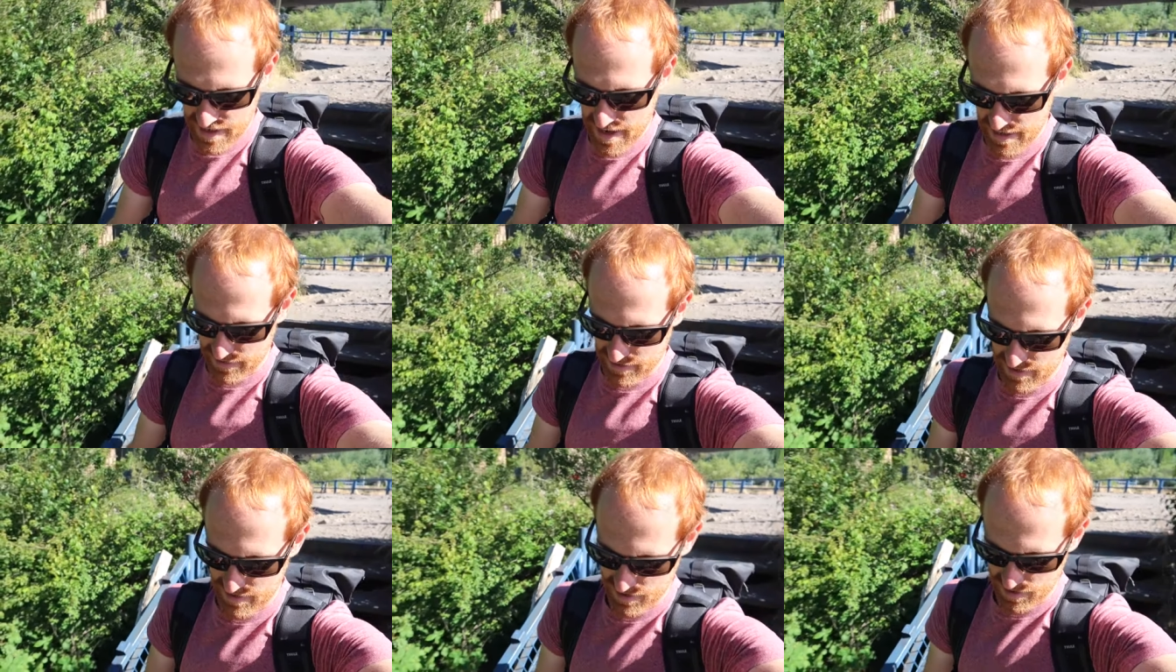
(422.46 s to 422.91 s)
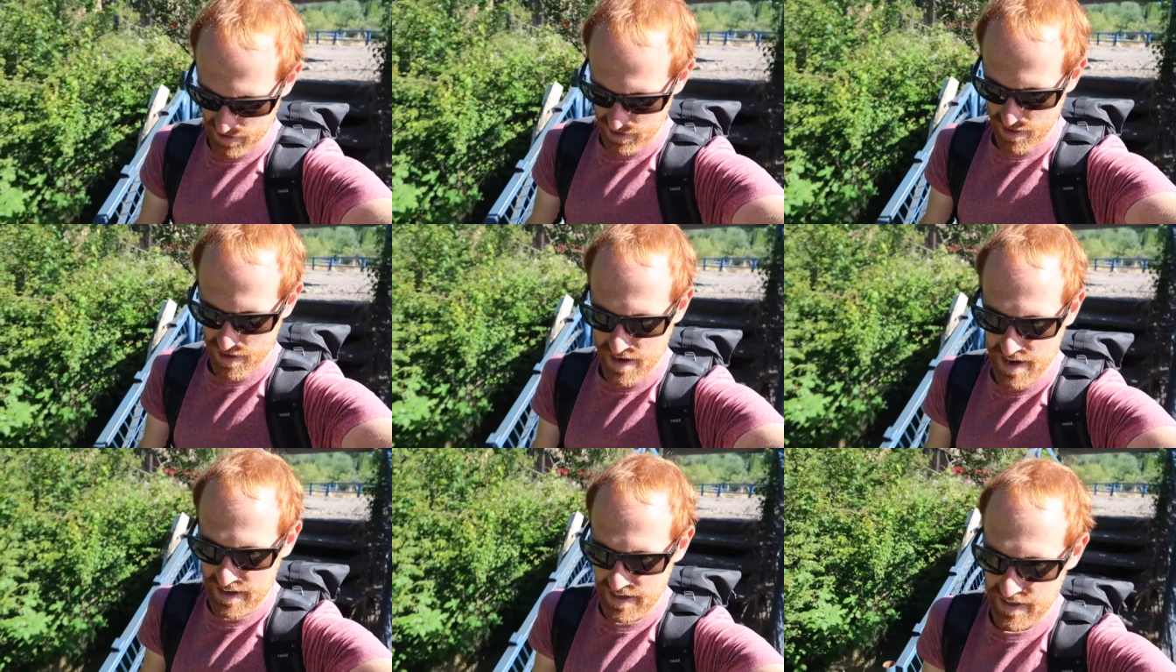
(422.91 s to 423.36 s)
get here
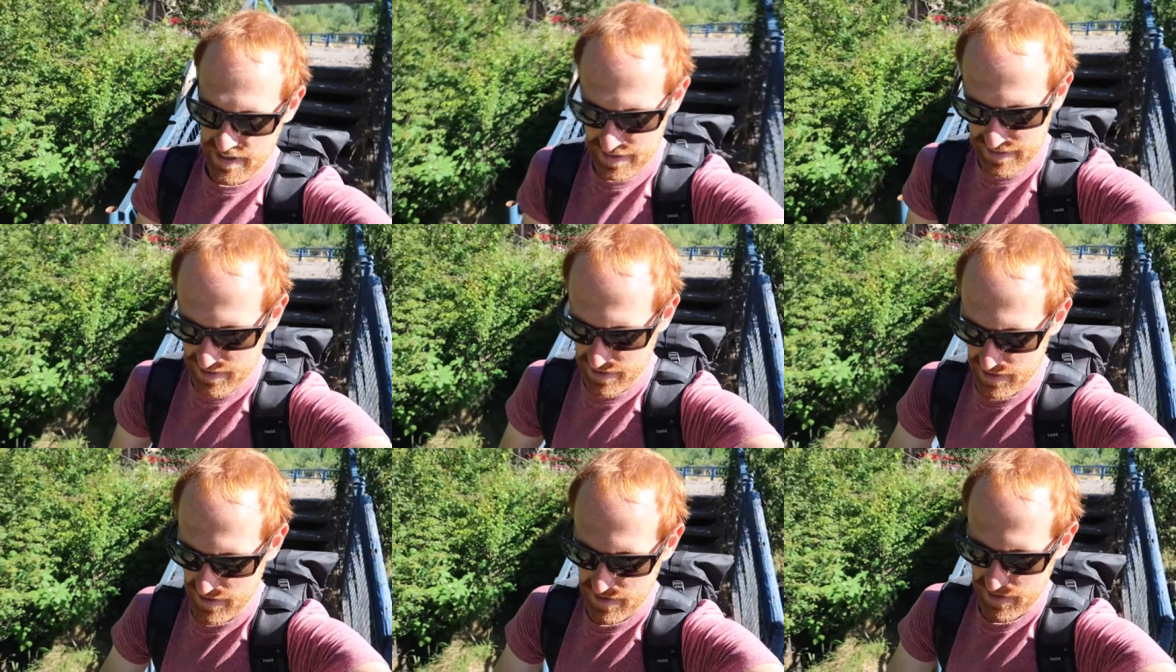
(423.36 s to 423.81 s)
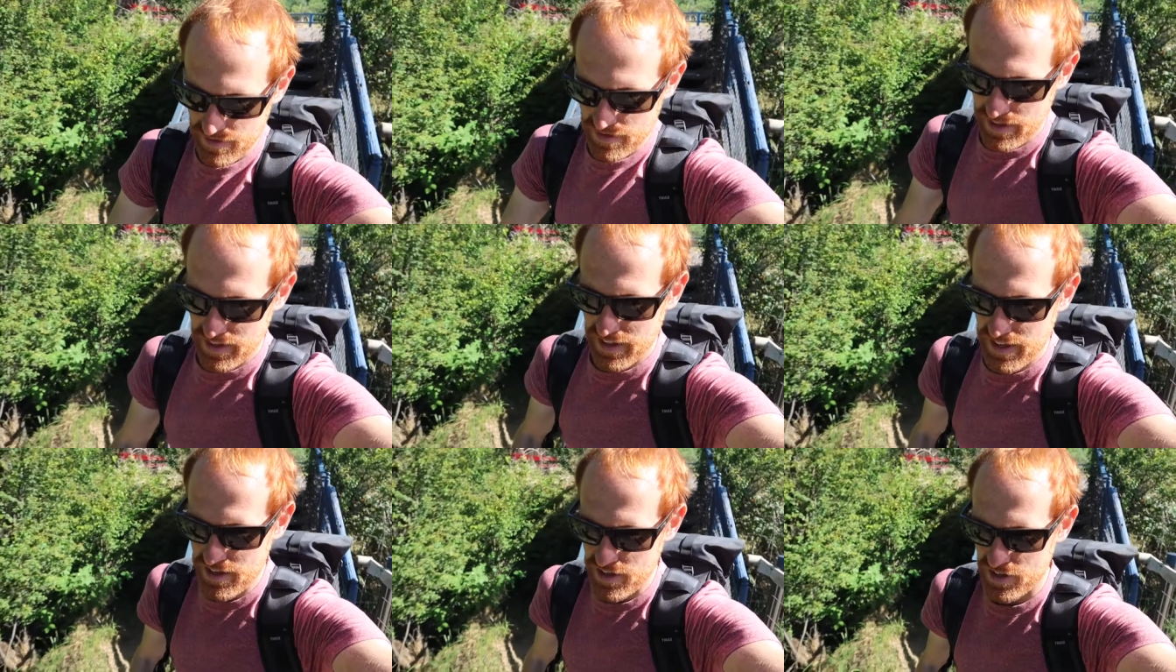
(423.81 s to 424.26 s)
and
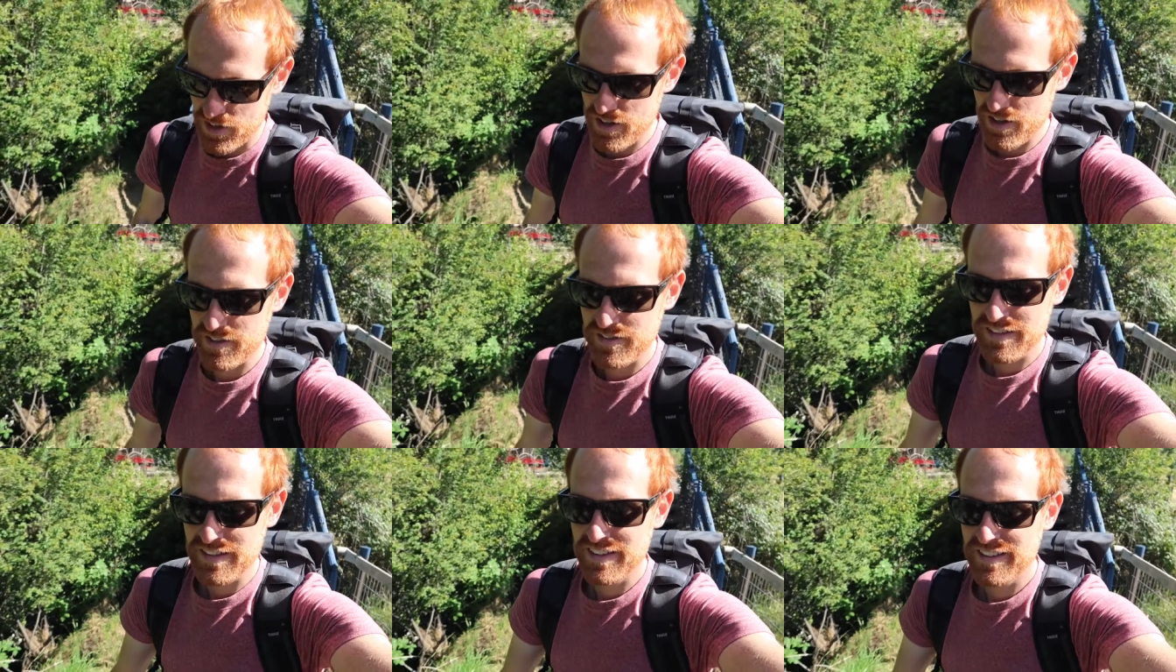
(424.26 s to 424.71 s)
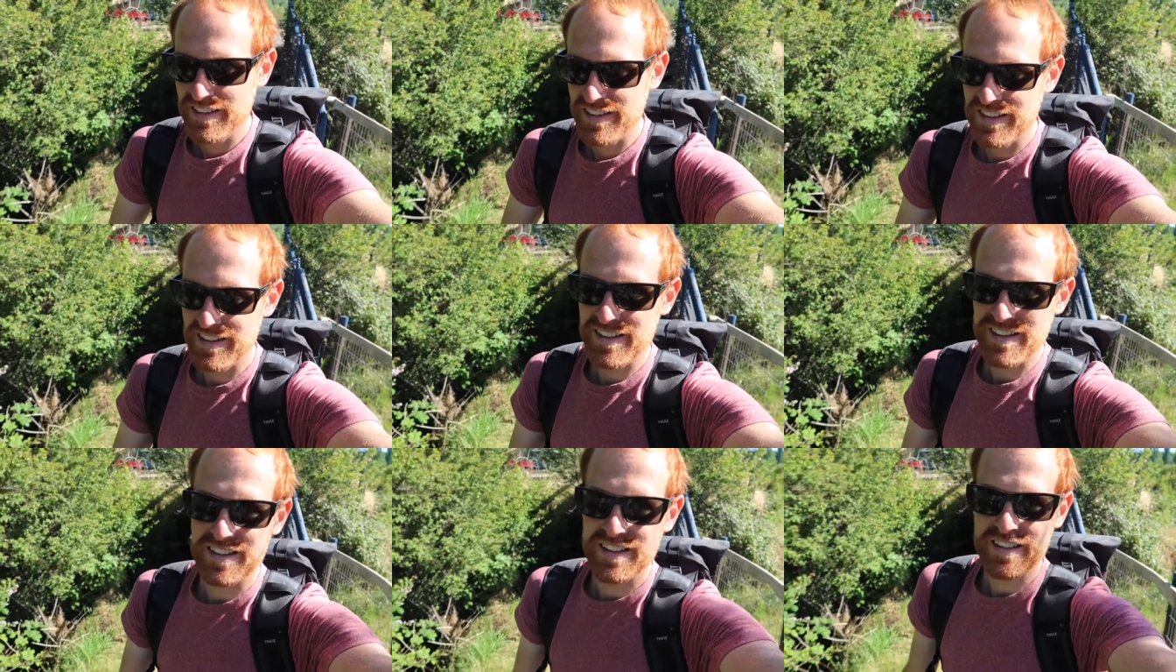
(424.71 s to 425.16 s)
here
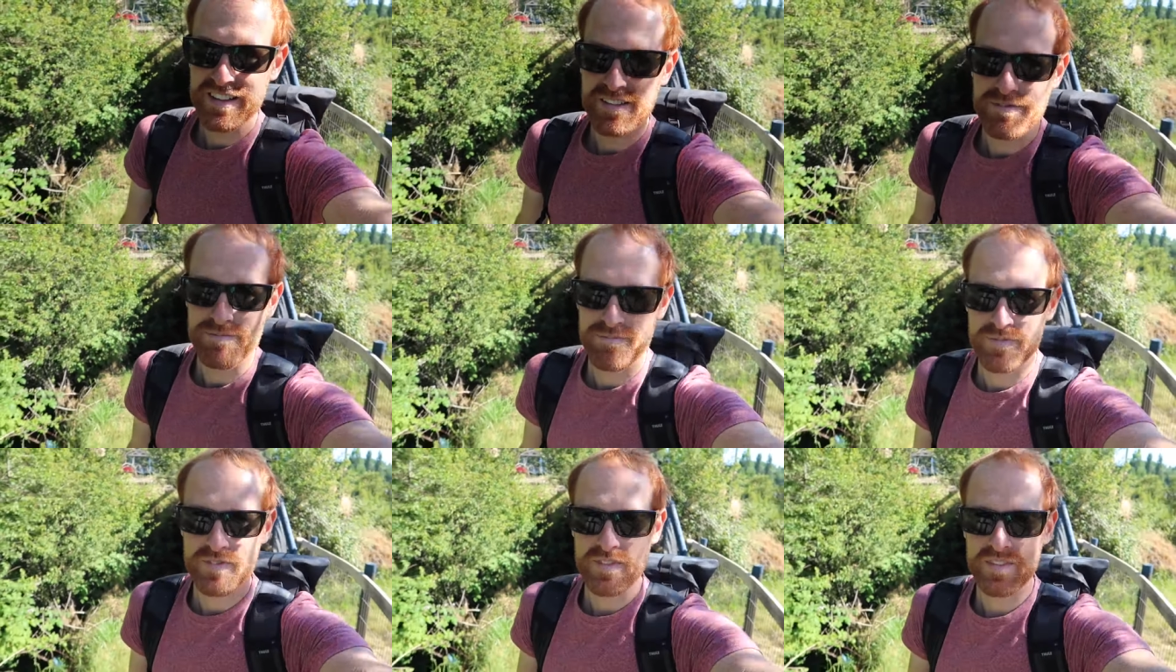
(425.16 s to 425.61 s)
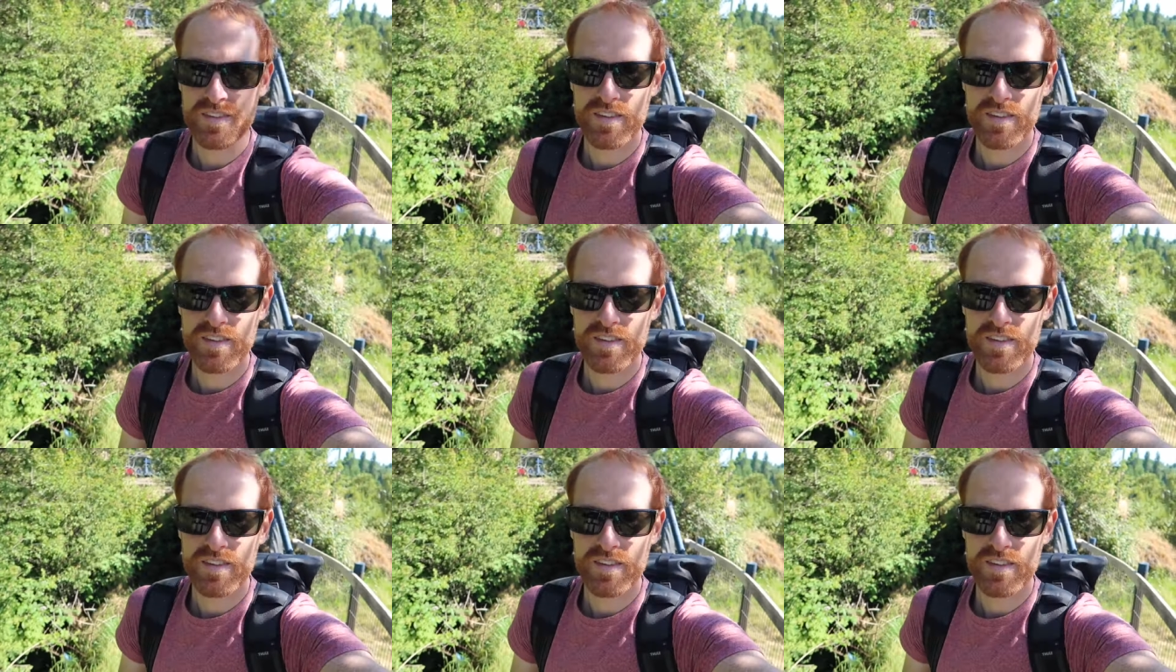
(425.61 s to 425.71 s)
in